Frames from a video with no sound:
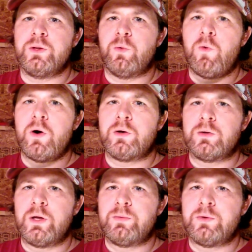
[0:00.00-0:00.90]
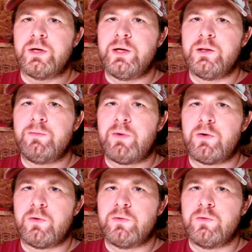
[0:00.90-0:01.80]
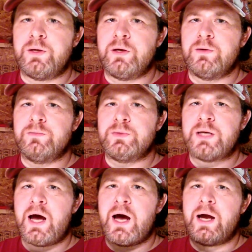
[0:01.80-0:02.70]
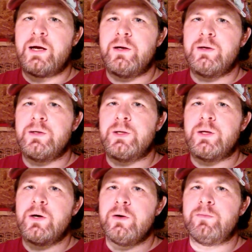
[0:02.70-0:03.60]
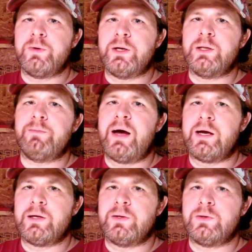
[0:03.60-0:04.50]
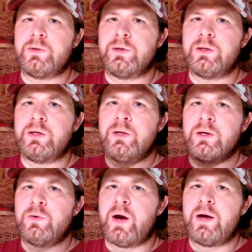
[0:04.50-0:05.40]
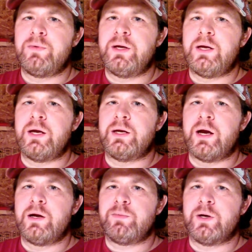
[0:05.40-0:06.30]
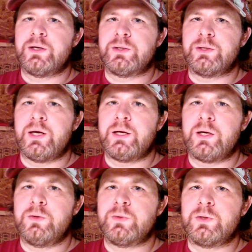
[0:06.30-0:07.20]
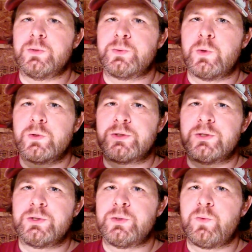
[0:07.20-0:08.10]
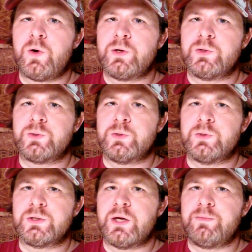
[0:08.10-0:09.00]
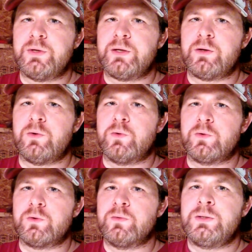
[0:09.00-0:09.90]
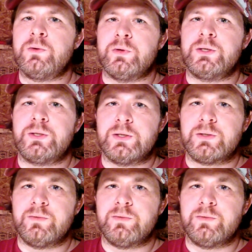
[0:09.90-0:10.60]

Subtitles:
the water level in the bowl becomes higher than the hump in the back of the toilet, then gravity and air pressure take over and forces the water through the septic or sewage system.